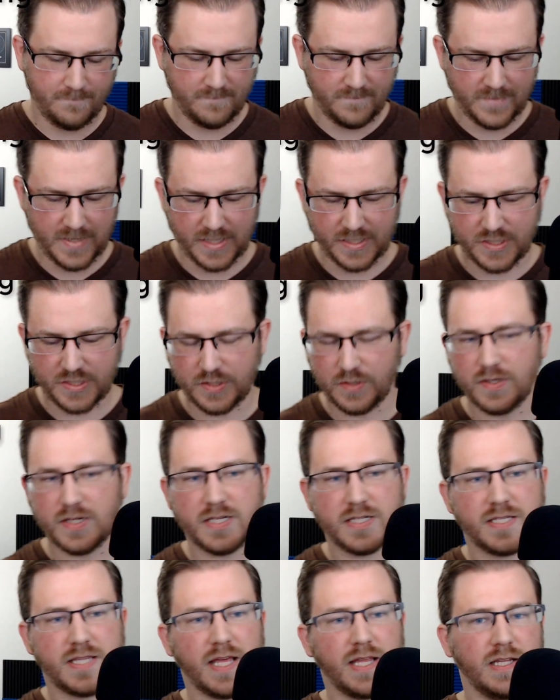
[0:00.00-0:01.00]
as soon
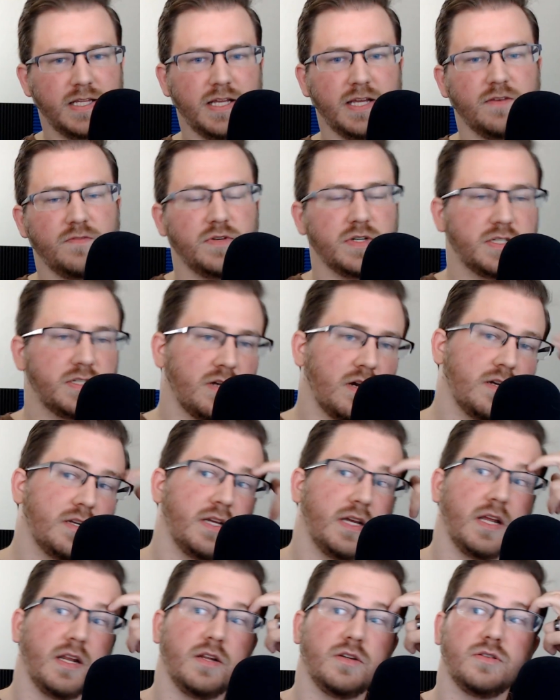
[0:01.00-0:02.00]
as they leave, we start to
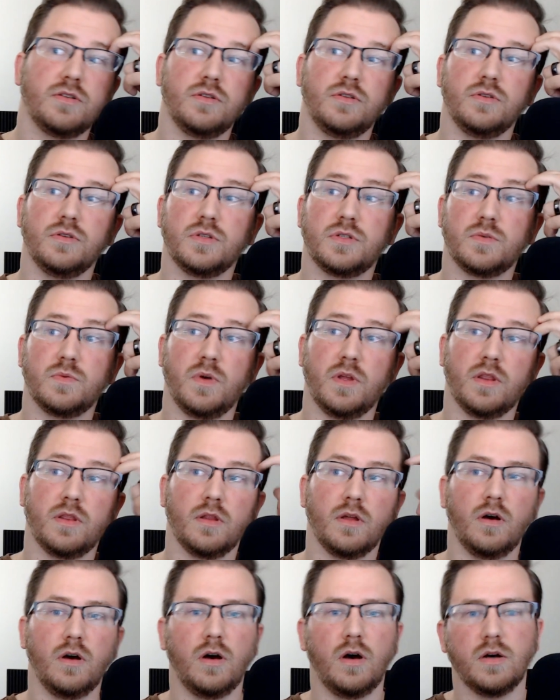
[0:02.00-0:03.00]
get introduced with
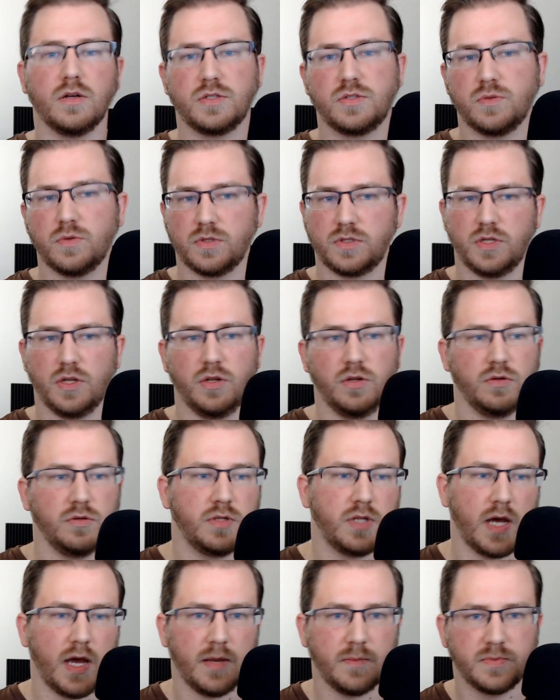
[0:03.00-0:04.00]
all sorts of new
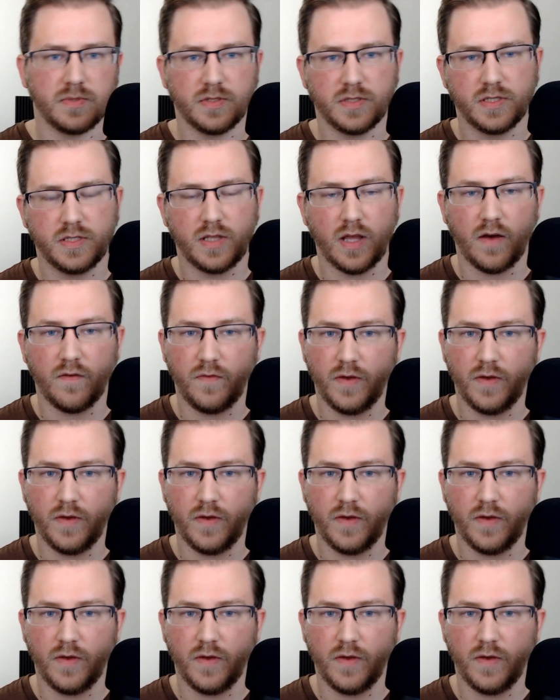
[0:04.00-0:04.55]
types of stuff.